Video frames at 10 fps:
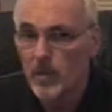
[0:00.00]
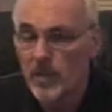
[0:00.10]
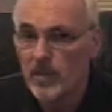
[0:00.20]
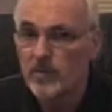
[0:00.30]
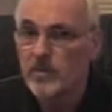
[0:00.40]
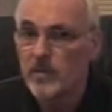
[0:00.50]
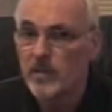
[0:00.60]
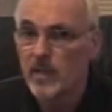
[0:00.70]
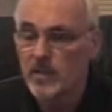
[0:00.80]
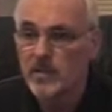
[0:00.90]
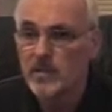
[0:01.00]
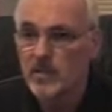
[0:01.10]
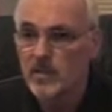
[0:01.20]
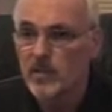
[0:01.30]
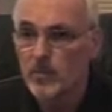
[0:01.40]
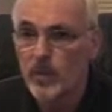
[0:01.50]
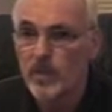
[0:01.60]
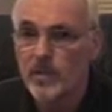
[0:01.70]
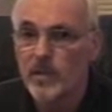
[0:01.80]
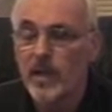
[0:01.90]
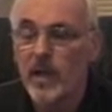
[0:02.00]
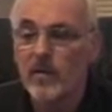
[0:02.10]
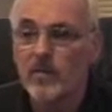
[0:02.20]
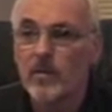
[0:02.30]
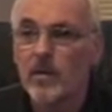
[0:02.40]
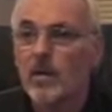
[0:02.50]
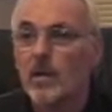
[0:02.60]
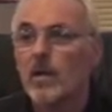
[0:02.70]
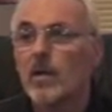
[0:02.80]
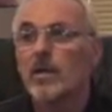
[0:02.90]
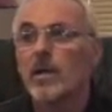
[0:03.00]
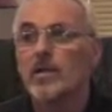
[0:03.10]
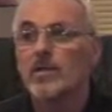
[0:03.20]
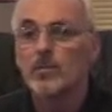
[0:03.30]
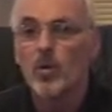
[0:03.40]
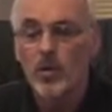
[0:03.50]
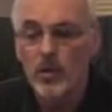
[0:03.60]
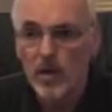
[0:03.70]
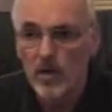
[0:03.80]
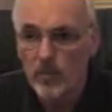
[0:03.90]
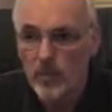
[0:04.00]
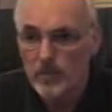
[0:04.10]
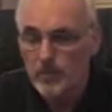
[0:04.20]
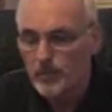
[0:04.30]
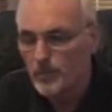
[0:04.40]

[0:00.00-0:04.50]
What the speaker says: believes that that's the system we need to have. At a smaller government,